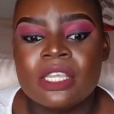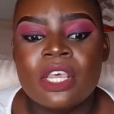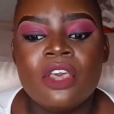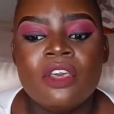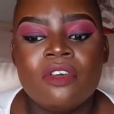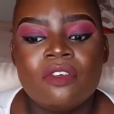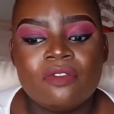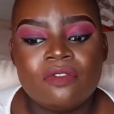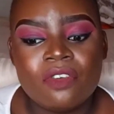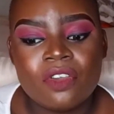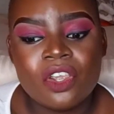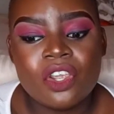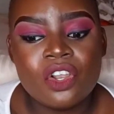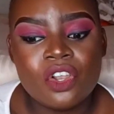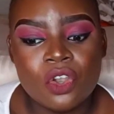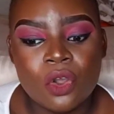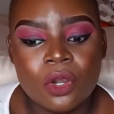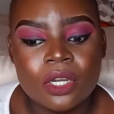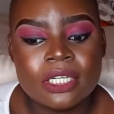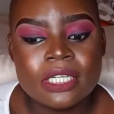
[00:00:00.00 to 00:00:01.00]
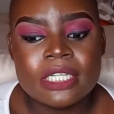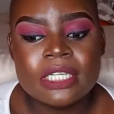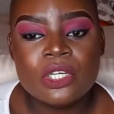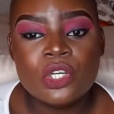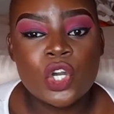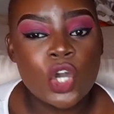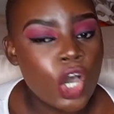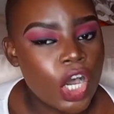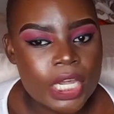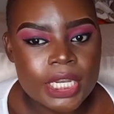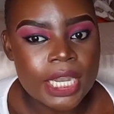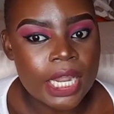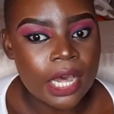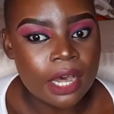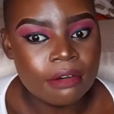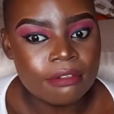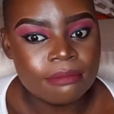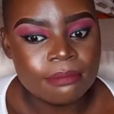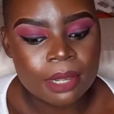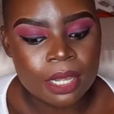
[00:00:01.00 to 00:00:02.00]
very lonely corner
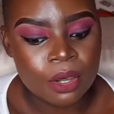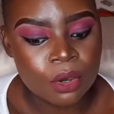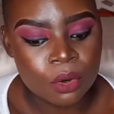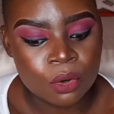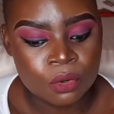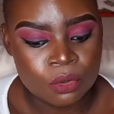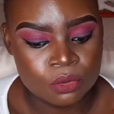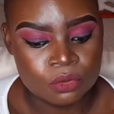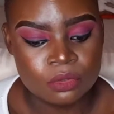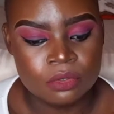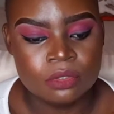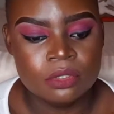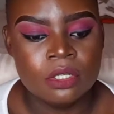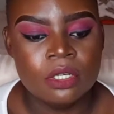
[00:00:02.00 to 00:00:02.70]
on my own,